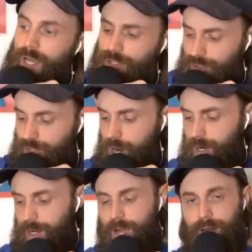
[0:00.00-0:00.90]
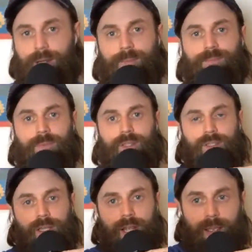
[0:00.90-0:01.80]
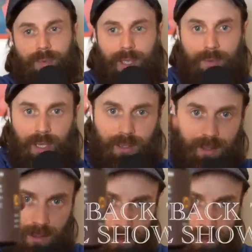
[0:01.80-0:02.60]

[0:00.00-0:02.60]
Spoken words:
get your chalk on today, baby.